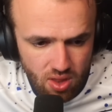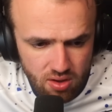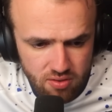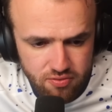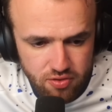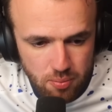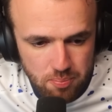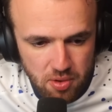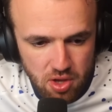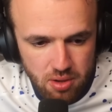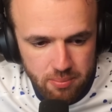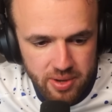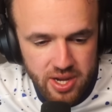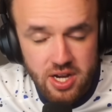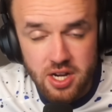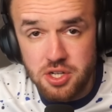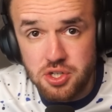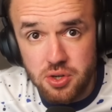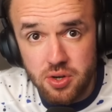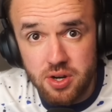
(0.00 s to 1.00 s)
Football
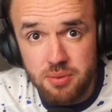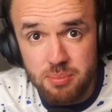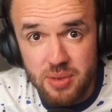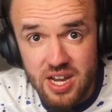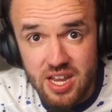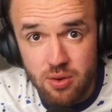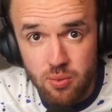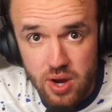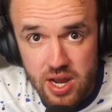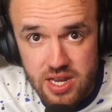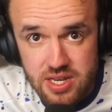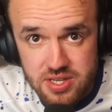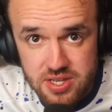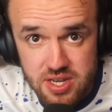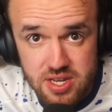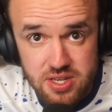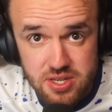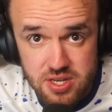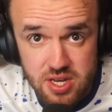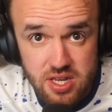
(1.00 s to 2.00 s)
Manager in many ways
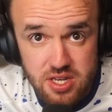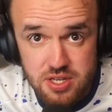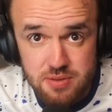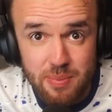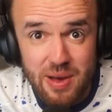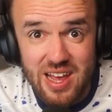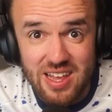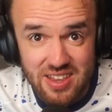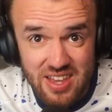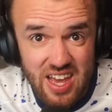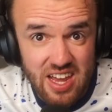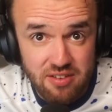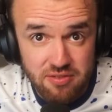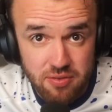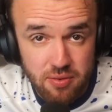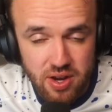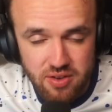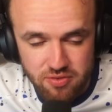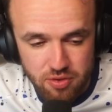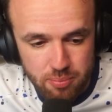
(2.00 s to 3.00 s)
is my life, right?